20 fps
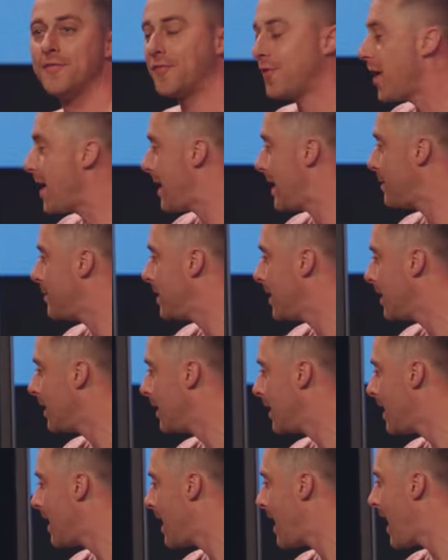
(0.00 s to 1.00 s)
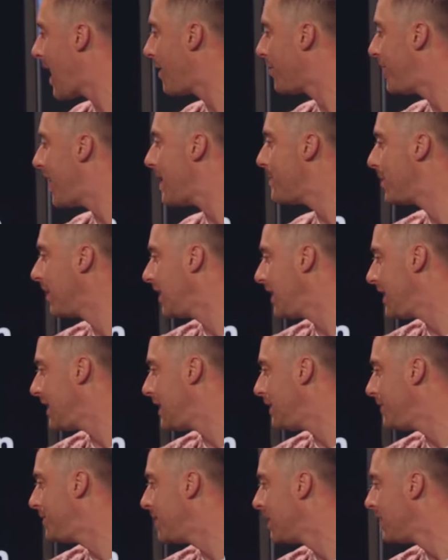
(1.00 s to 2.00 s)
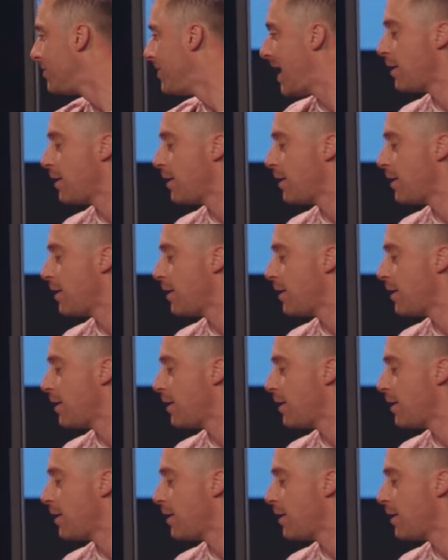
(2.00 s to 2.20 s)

framed, how they believed